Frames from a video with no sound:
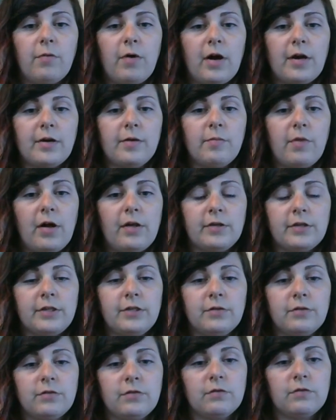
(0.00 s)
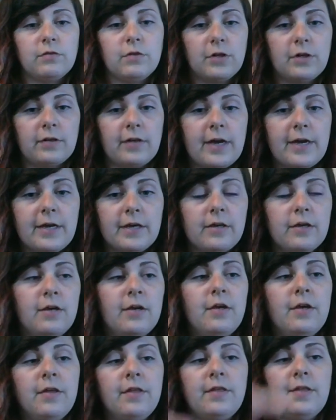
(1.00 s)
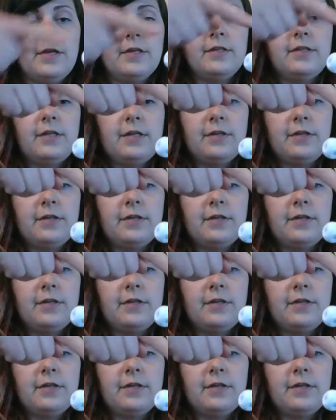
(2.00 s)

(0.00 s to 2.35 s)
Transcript: water molecules look like. This